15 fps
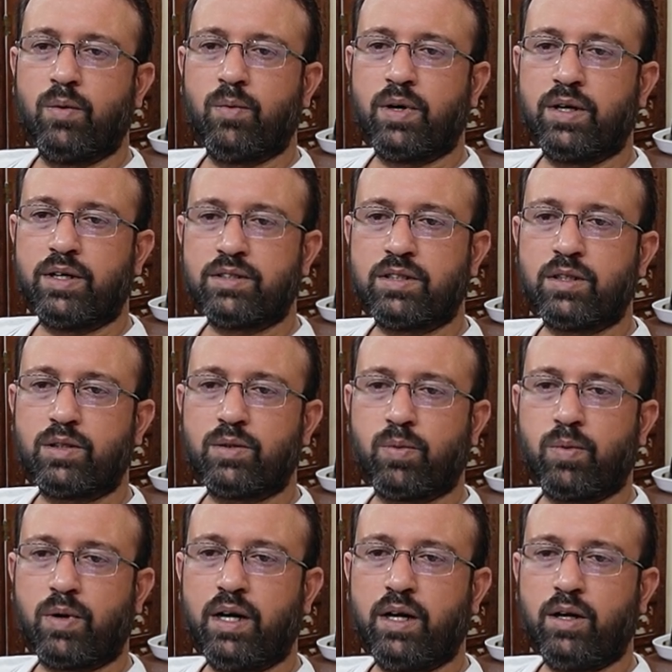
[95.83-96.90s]
vertices
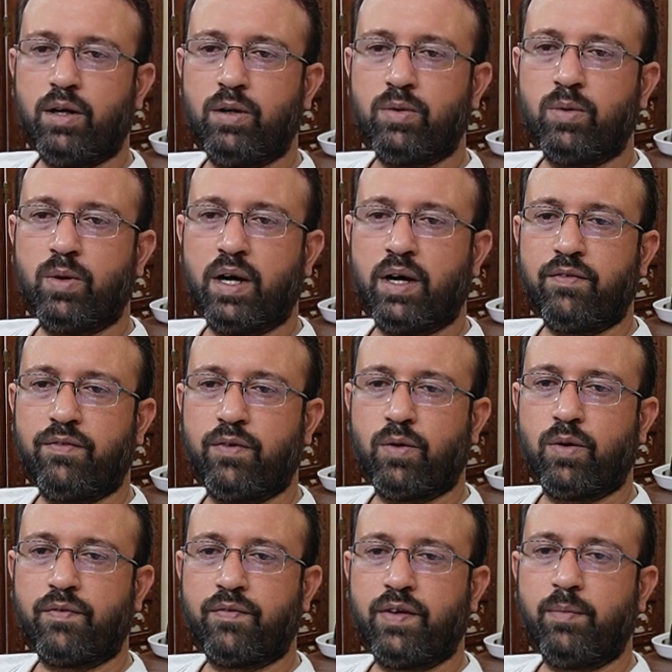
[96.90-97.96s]
1, 2 and
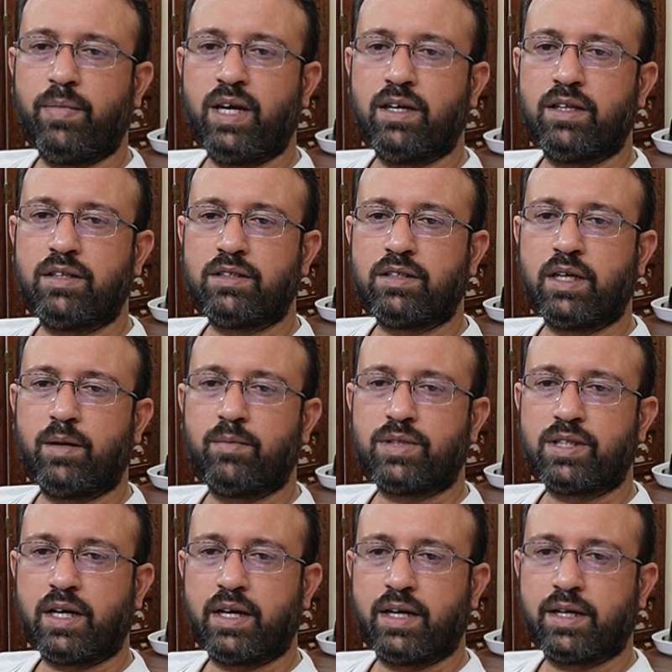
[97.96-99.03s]
4 will be in the same
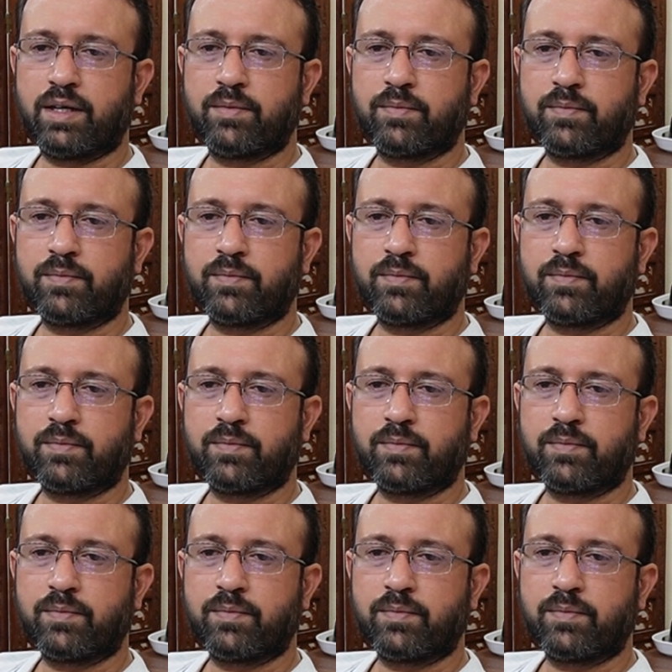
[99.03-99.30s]
set.